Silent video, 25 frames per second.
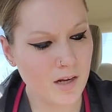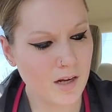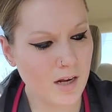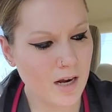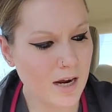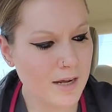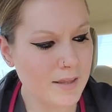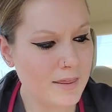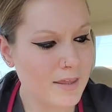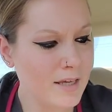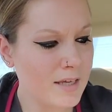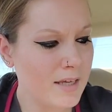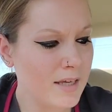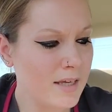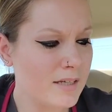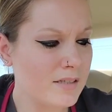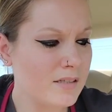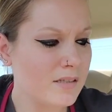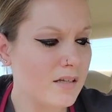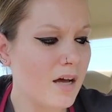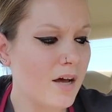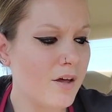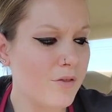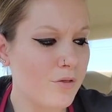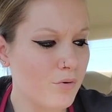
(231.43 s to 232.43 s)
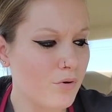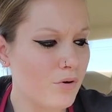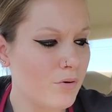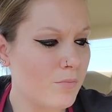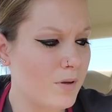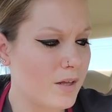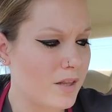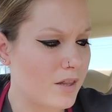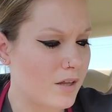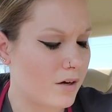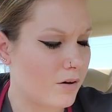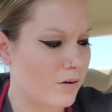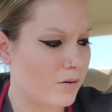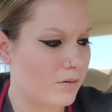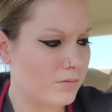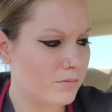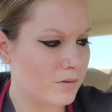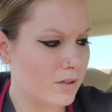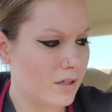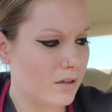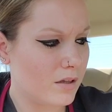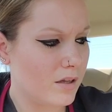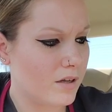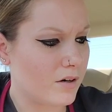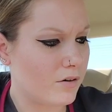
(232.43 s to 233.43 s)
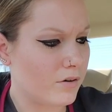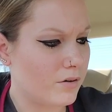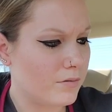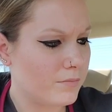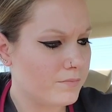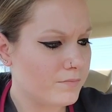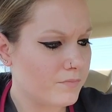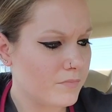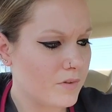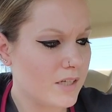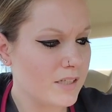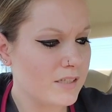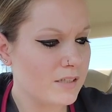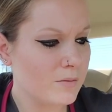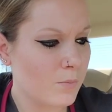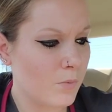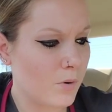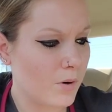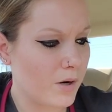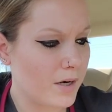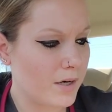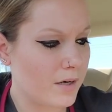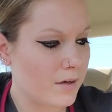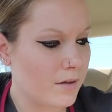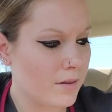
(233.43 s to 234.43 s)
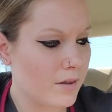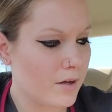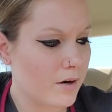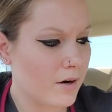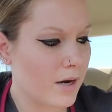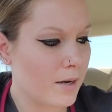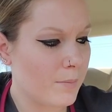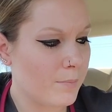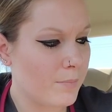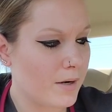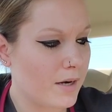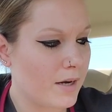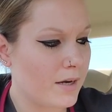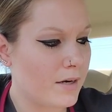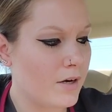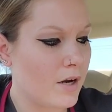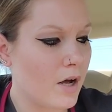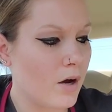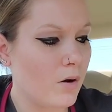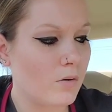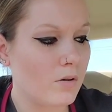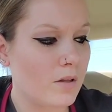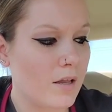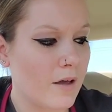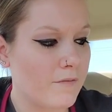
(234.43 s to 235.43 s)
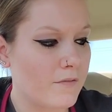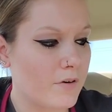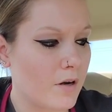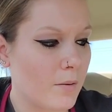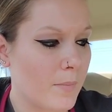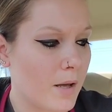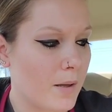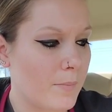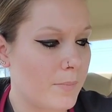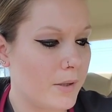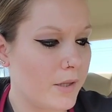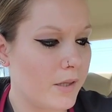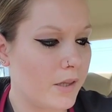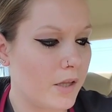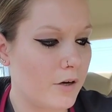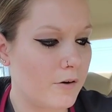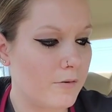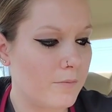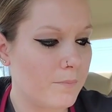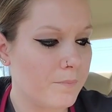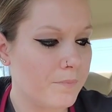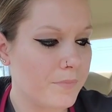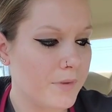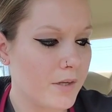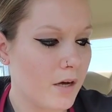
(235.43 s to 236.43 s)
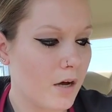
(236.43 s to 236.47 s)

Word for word: I think he saw through me, though, a little. This morning there had been a note left on my pillow.